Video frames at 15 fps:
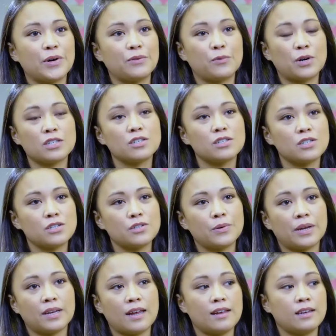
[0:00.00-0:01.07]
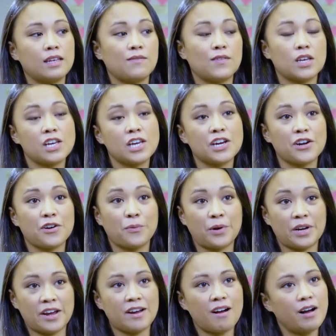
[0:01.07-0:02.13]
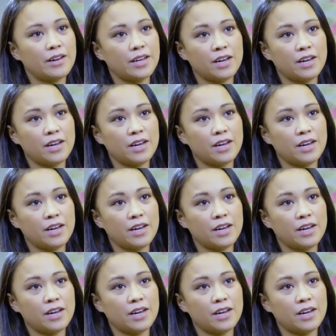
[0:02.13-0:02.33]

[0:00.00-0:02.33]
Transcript: and what to do. And even here, when I got